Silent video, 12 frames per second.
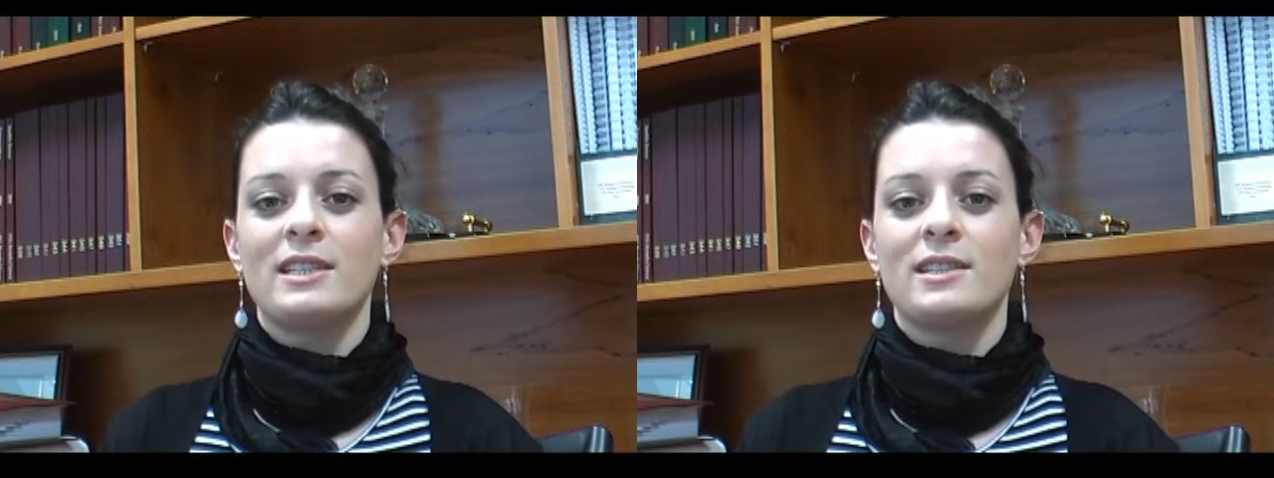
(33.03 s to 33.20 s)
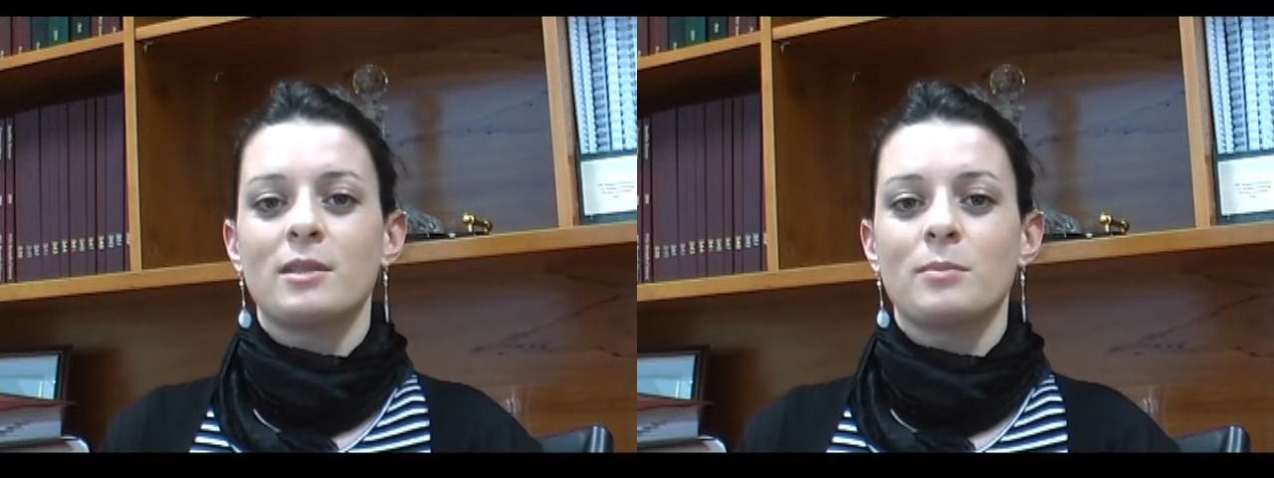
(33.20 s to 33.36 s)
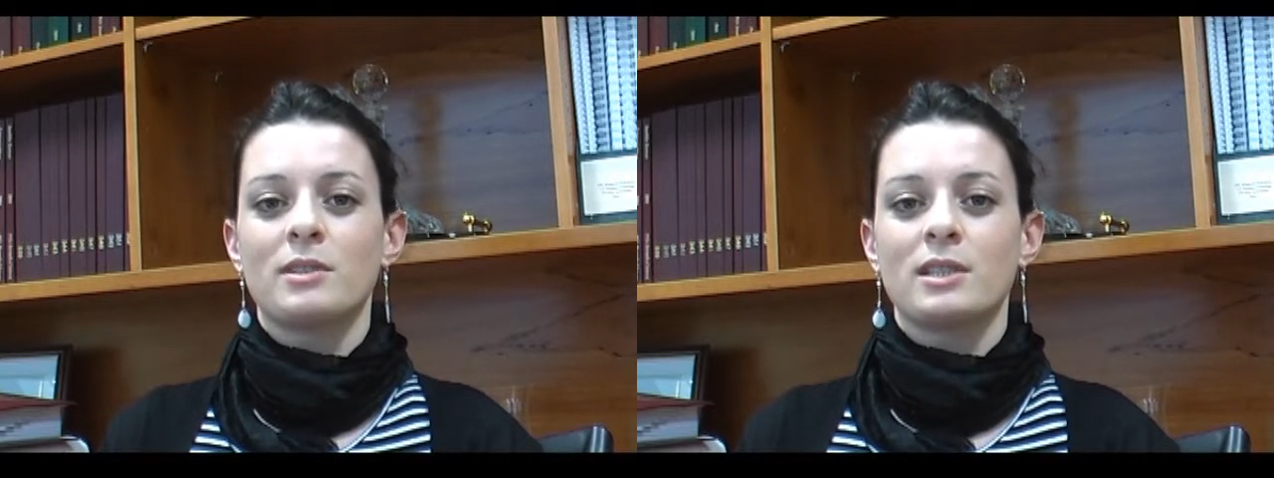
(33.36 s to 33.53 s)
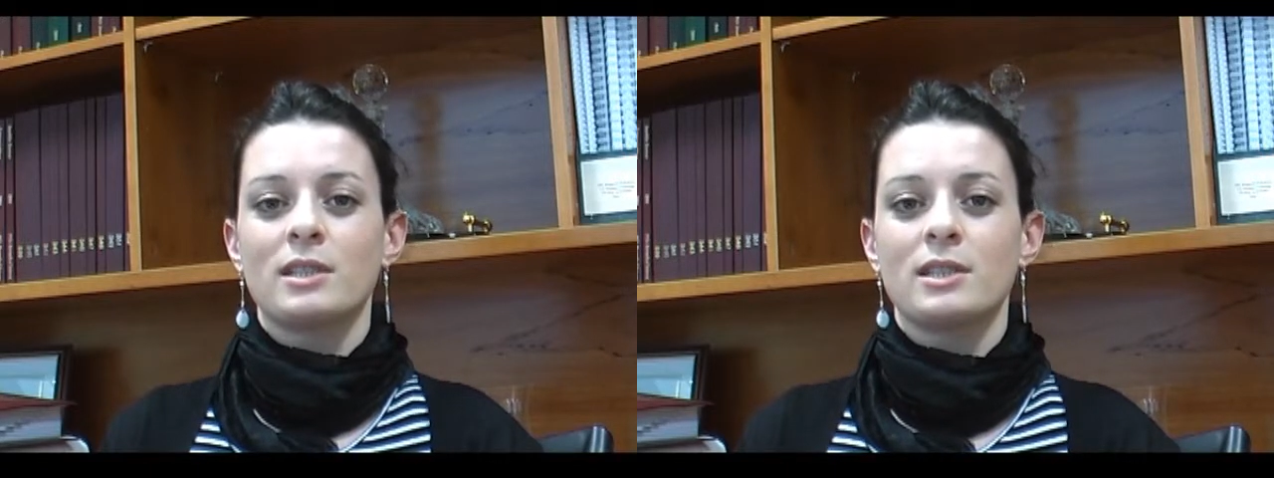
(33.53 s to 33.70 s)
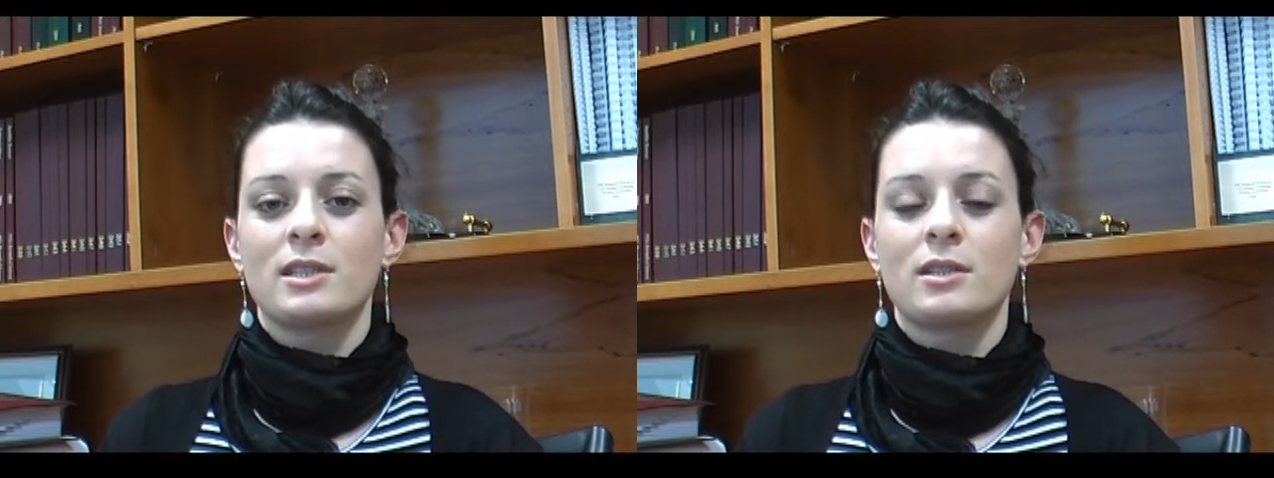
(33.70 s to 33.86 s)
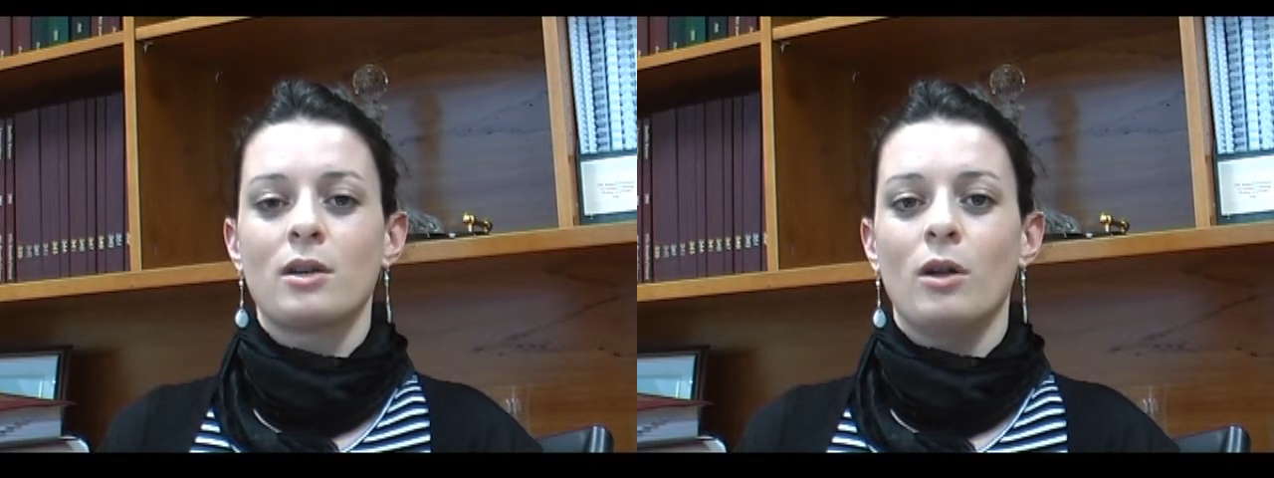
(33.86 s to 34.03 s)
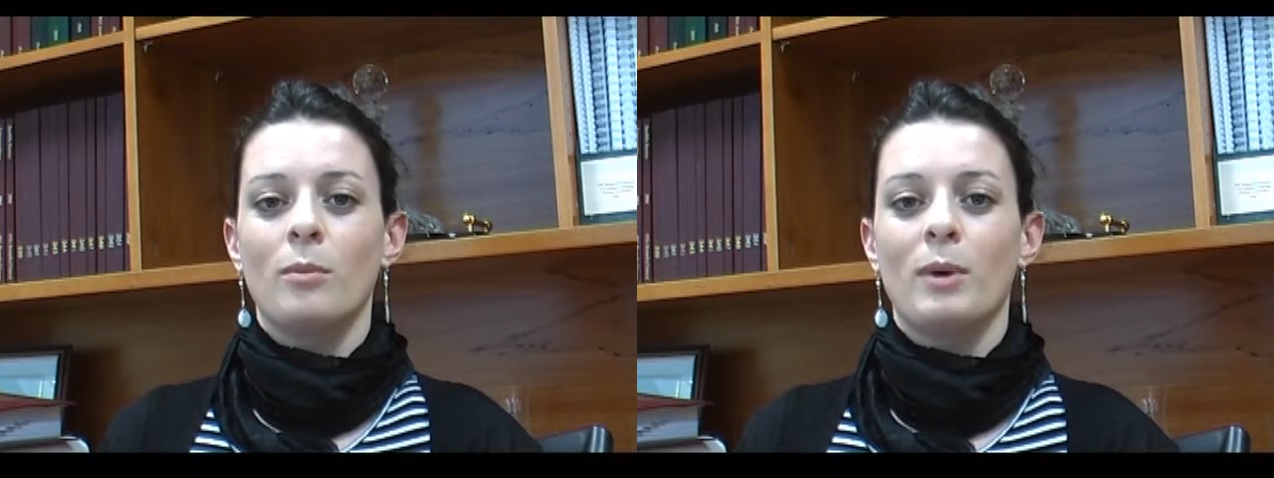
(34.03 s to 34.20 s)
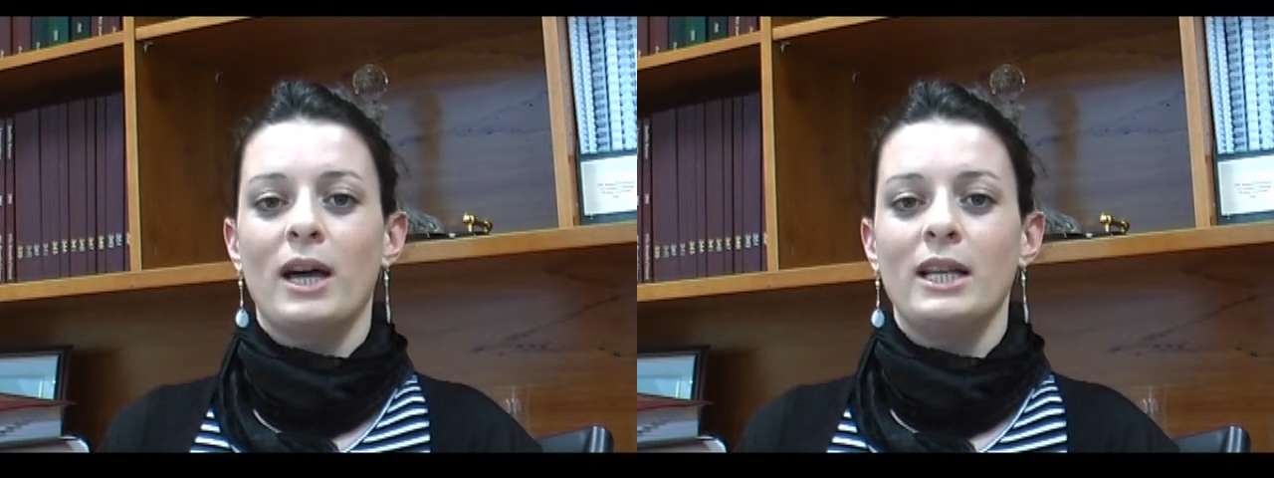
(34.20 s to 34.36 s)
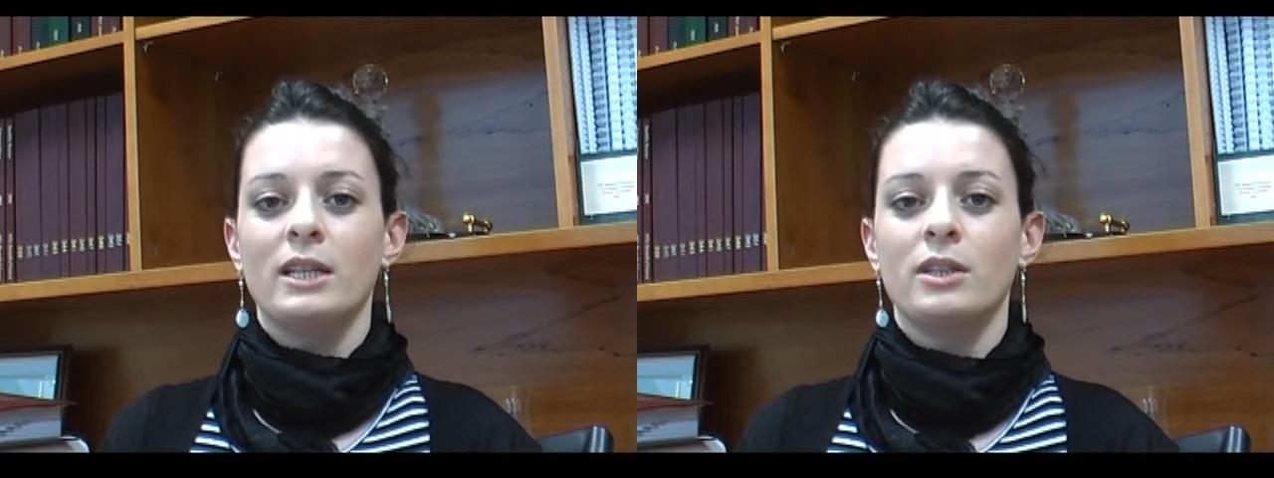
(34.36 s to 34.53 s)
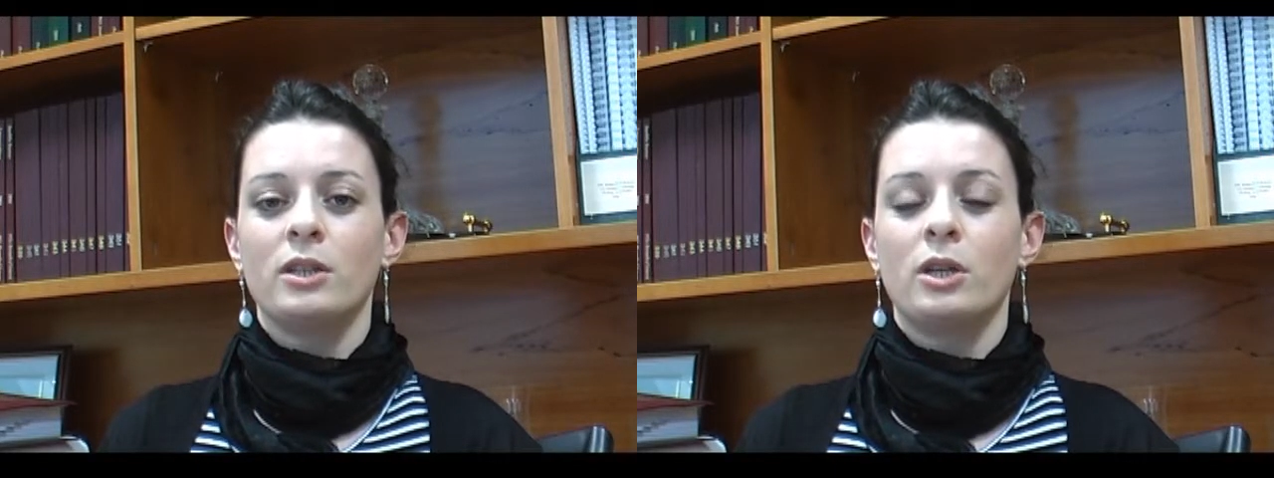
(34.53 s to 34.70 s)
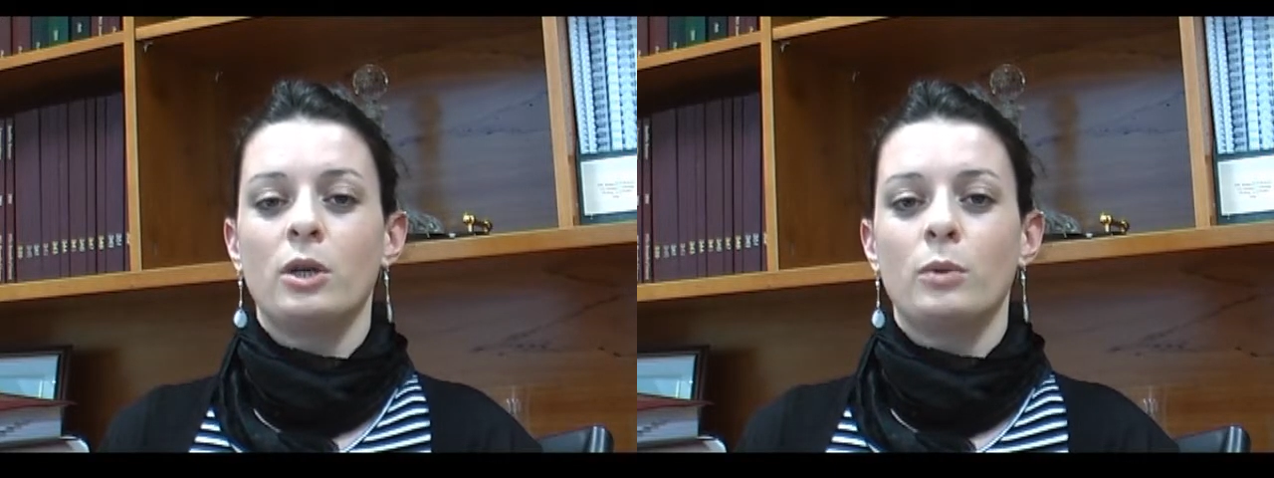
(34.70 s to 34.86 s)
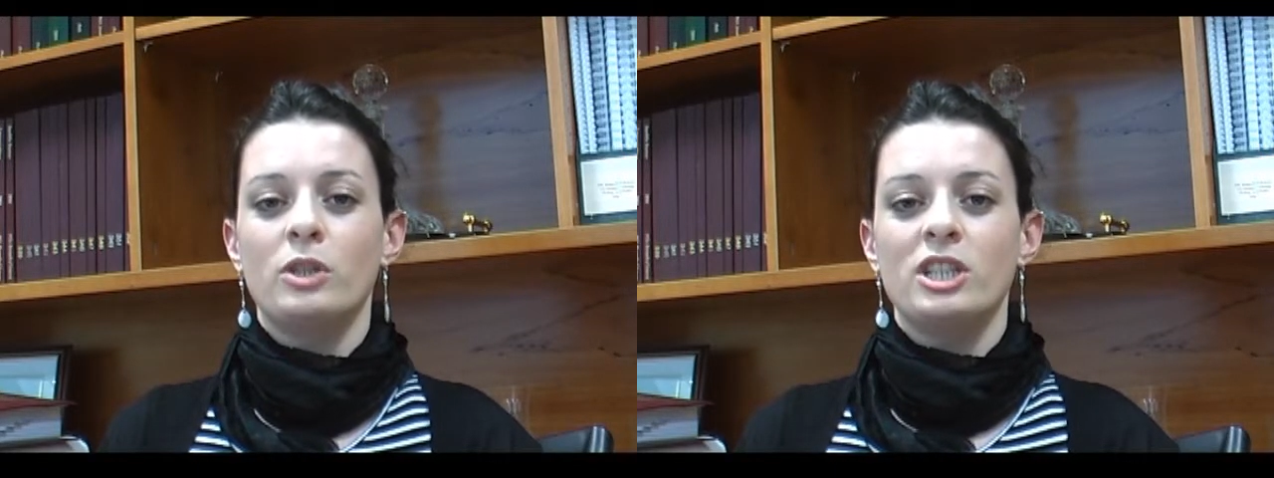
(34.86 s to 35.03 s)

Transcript: substance called myelin, which